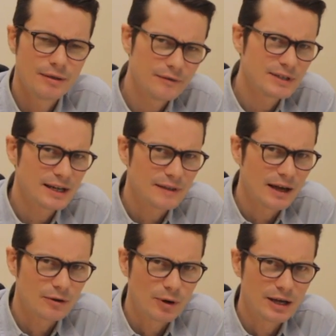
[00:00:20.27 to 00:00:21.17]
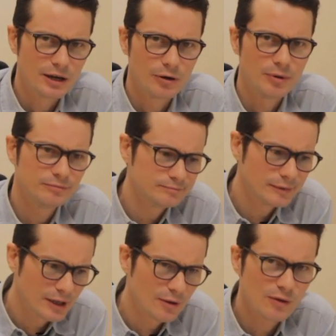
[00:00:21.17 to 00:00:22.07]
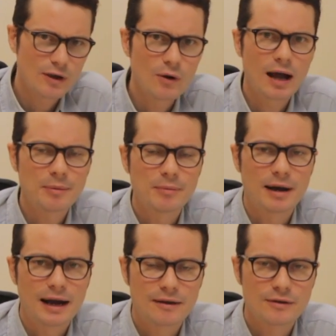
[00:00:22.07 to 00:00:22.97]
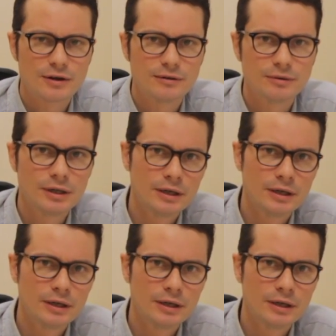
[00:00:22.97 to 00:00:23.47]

They've taken that away now, but it could still happen by accident.